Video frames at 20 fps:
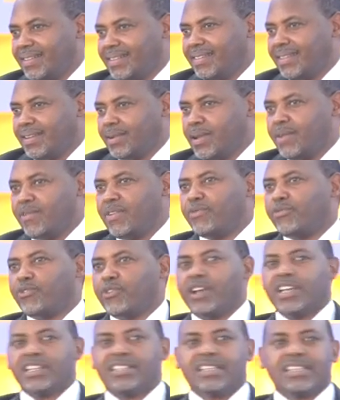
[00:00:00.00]
That even
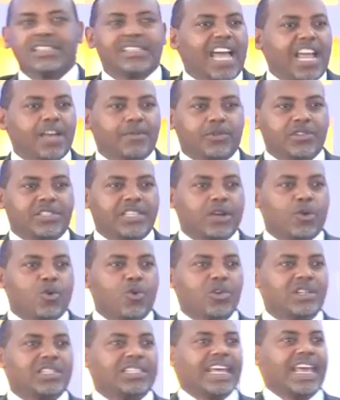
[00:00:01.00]
for his disciples, they
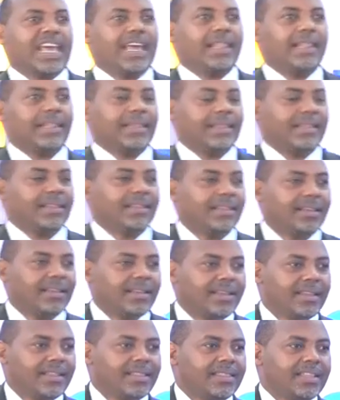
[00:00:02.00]
couldn't tell.
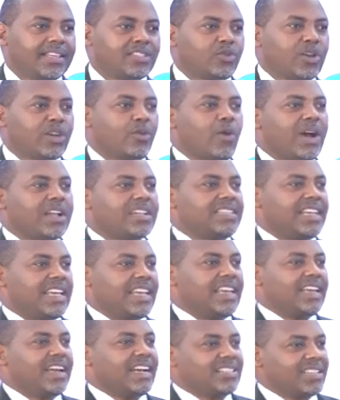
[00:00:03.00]
That's why one day
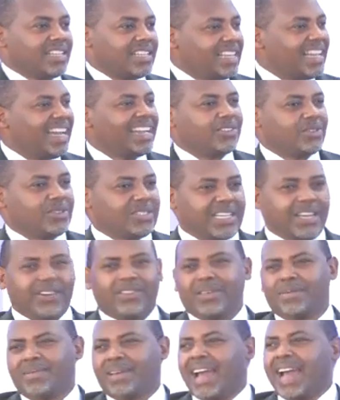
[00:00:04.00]
he had to tell
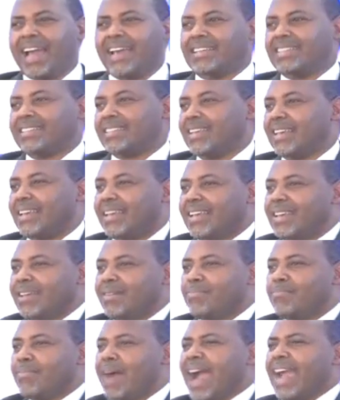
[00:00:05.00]
them, guys,
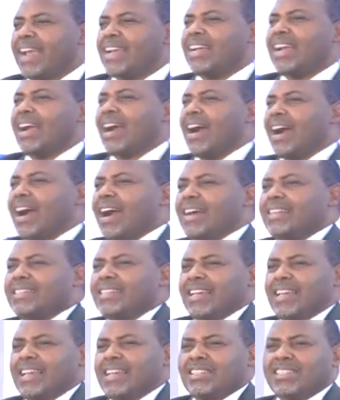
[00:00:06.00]
my heart
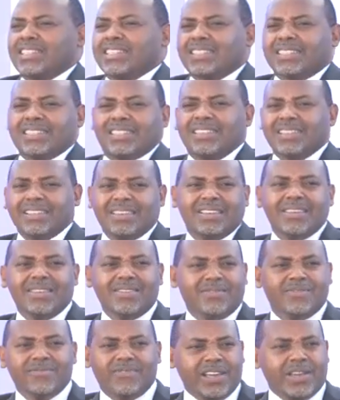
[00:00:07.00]
is
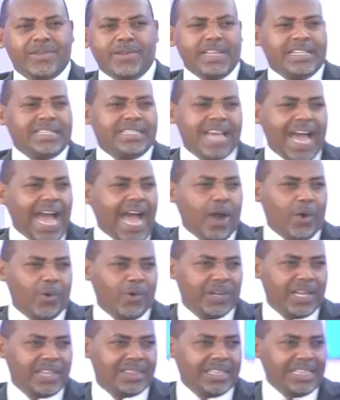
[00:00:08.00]
very
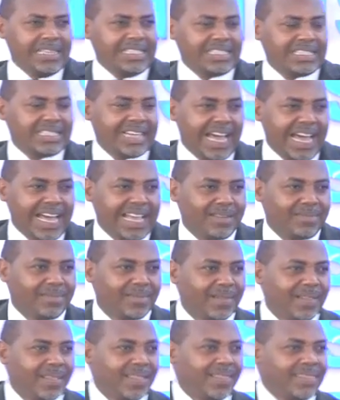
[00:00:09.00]
down at this time.
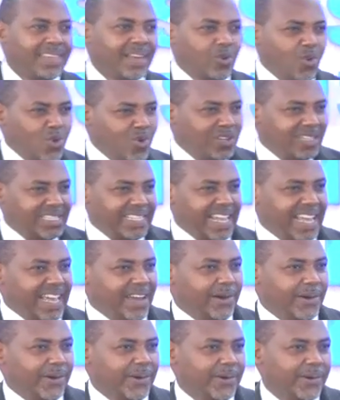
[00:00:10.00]
They couldn't
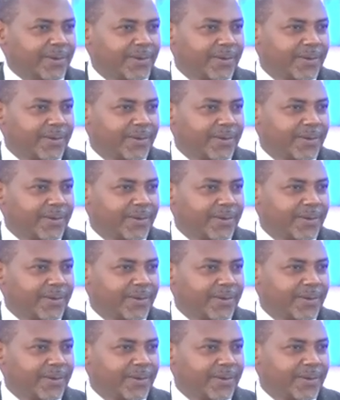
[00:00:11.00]
tell.